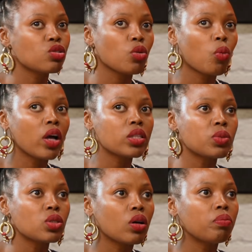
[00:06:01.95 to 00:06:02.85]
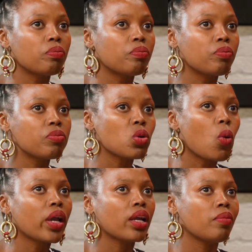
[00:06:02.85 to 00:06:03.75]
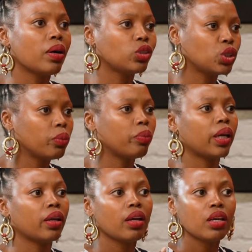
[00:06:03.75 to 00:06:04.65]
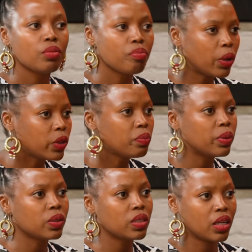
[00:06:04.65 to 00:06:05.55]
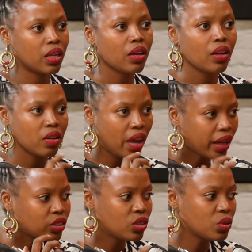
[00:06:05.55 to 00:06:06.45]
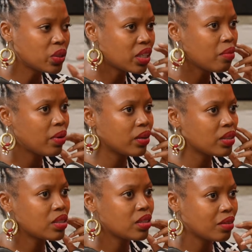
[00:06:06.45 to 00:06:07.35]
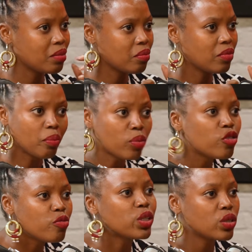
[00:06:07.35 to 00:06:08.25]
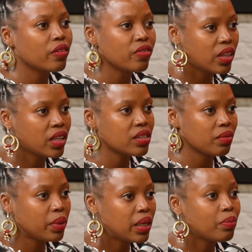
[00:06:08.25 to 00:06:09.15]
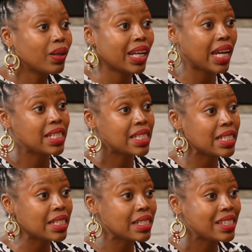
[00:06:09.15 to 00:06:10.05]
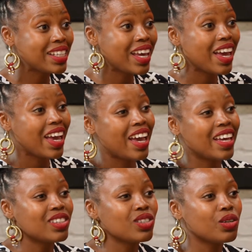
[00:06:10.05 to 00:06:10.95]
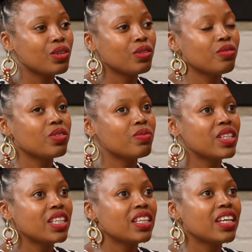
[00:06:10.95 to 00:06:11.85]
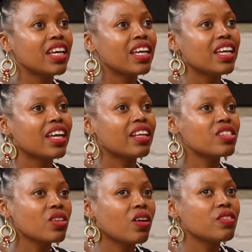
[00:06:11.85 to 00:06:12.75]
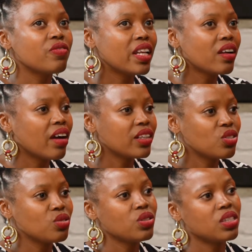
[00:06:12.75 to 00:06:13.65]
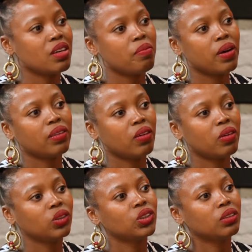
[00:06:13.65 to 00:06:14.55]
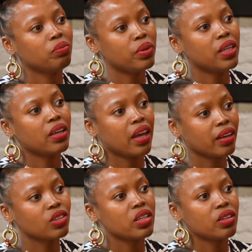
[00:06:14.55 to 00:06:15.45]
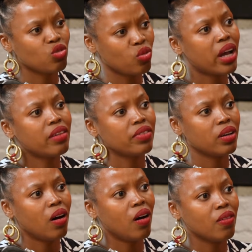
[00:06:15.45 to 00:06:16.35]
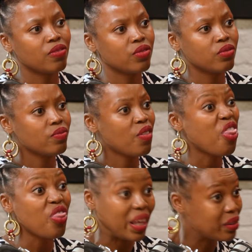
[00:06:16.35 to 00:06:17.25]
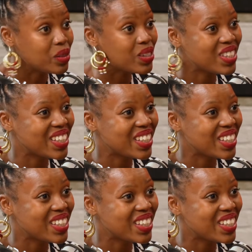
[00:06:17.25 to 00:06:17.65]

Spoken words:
So once we start talking about shipping, boat building, you're actually talking about the movement of things and people and ideas. And so for me, it starts feeling quite juicy about the ocean being actually a driver of things.